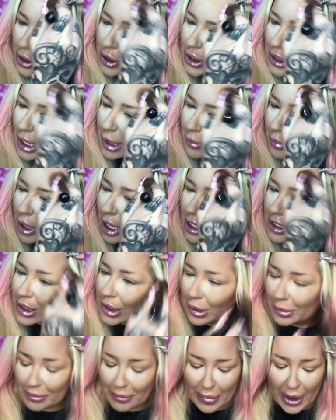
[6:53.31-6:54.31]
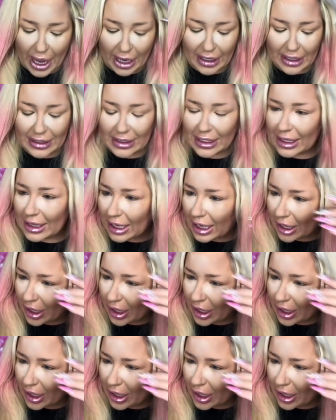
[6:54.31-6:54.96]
push that bronzer back into the